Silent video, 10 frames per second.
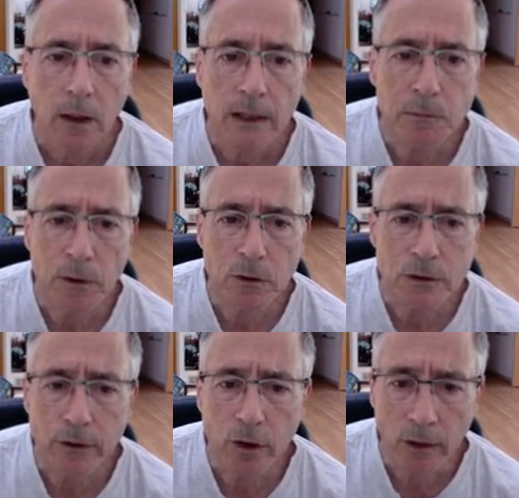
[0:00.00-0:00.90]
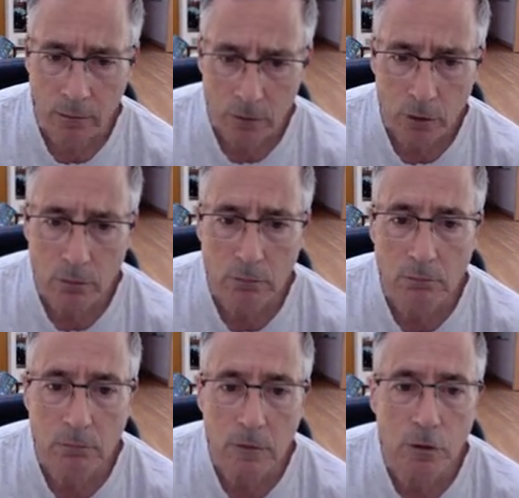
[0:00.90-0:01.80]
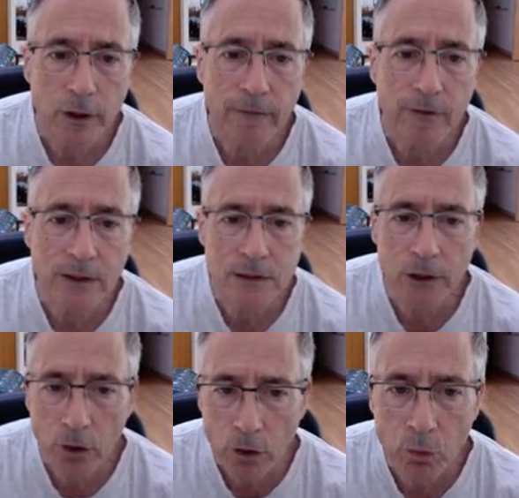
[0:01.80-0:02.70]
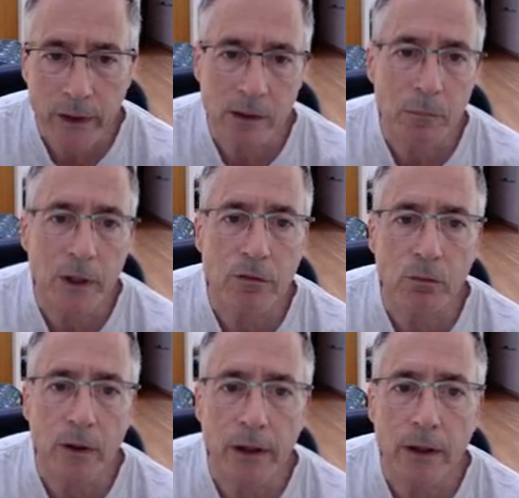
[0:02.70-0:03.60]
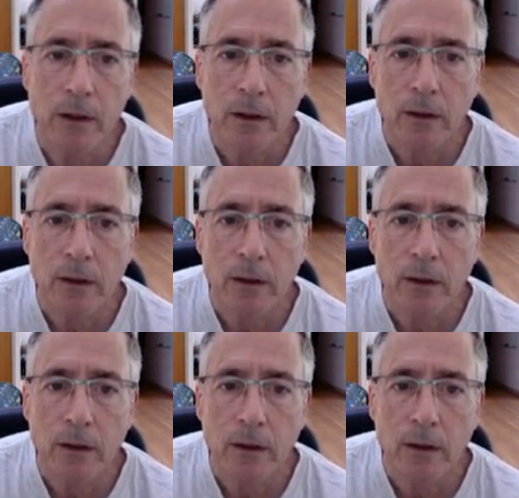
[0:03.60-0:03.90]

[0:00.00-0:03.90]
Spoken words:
I suppose I could have considered queen to b3,